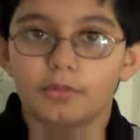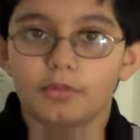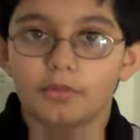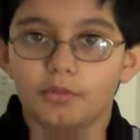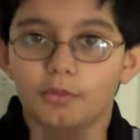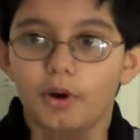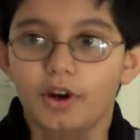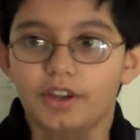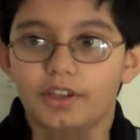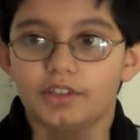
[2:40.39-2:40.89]

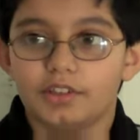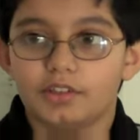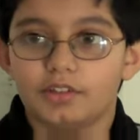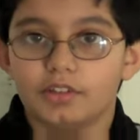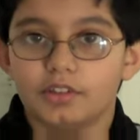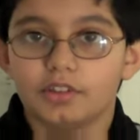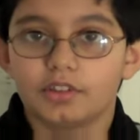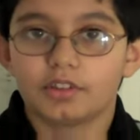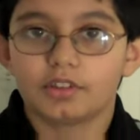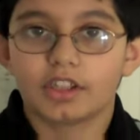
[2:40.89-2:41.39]
white.
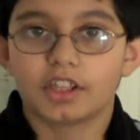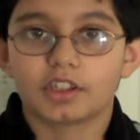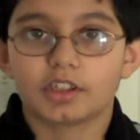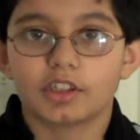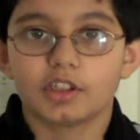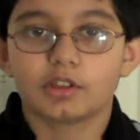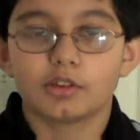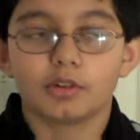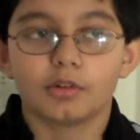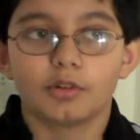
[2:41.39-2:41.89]
Like,
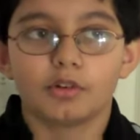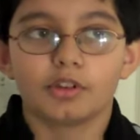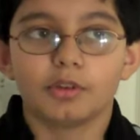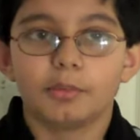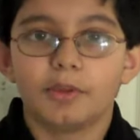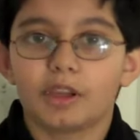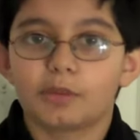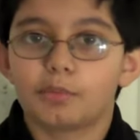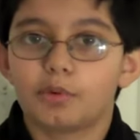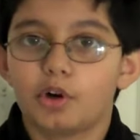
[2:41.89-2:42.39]
it'll only
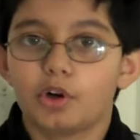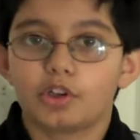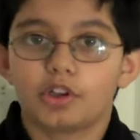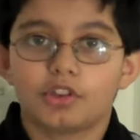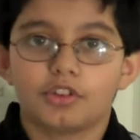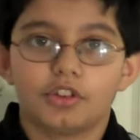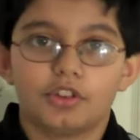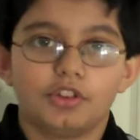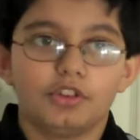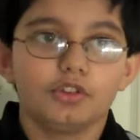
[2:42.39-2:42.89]
make protons
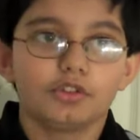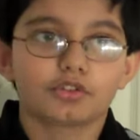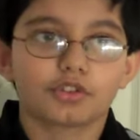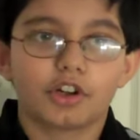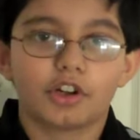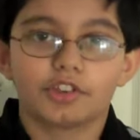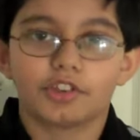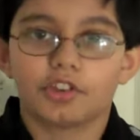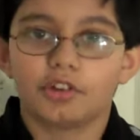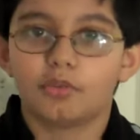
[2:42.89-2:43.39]
and
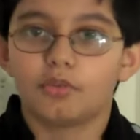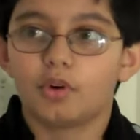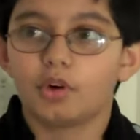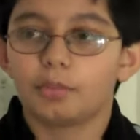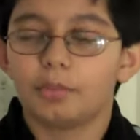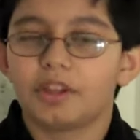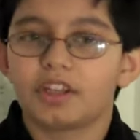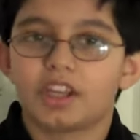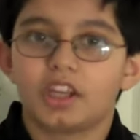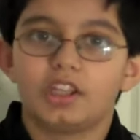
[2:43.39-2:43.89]
neutrons, and it won't
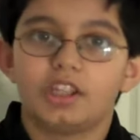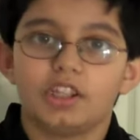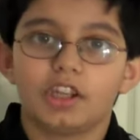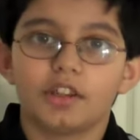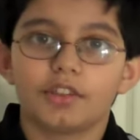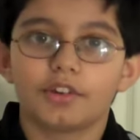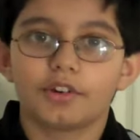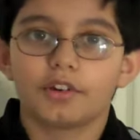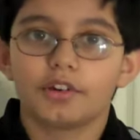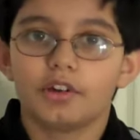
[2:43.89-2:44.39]
make any
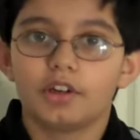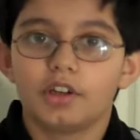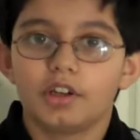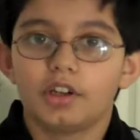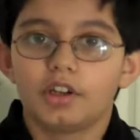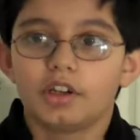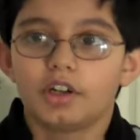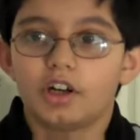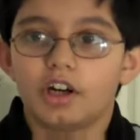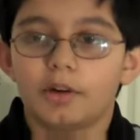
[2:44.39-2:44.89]
other
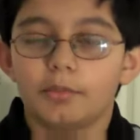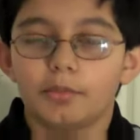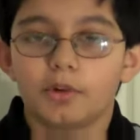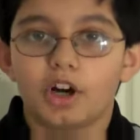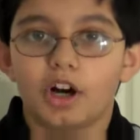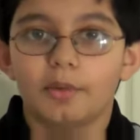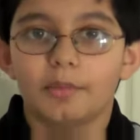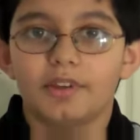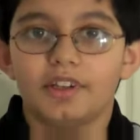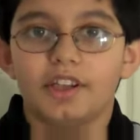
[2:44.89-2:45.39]

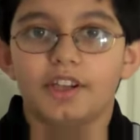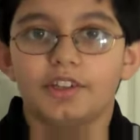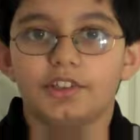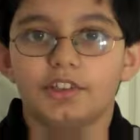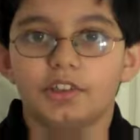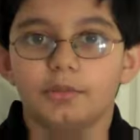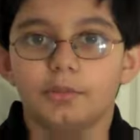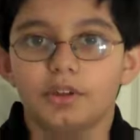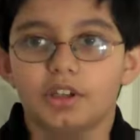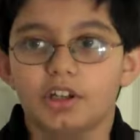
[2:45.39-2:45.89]
combination
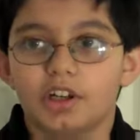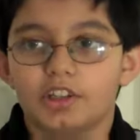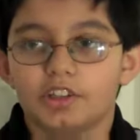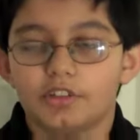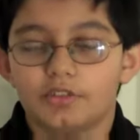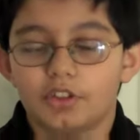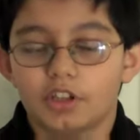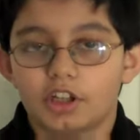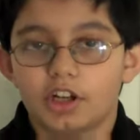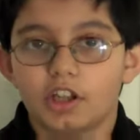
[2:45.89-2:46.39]
because of
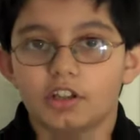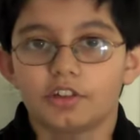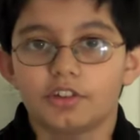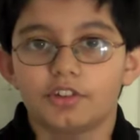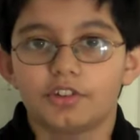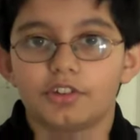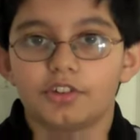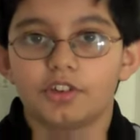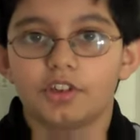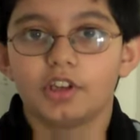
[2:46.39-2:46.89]
the
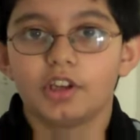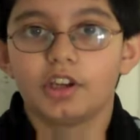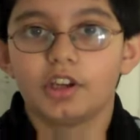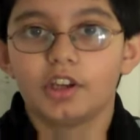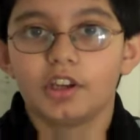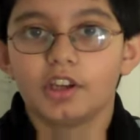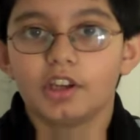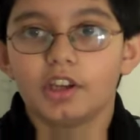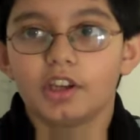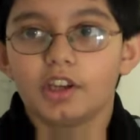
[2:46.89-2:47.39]
colors.
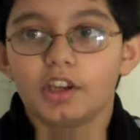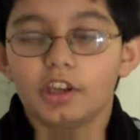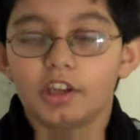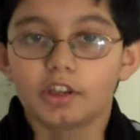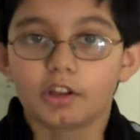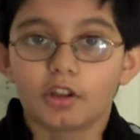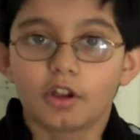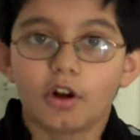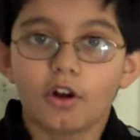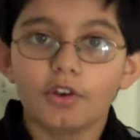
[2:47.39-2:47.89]
It'll
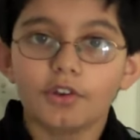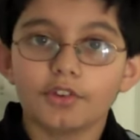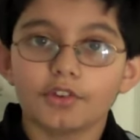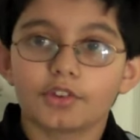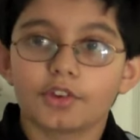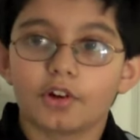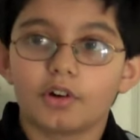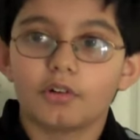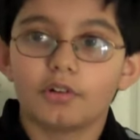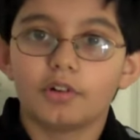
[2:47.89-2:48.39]

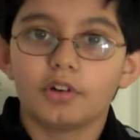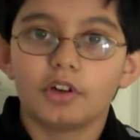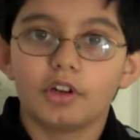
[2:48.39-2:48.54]
also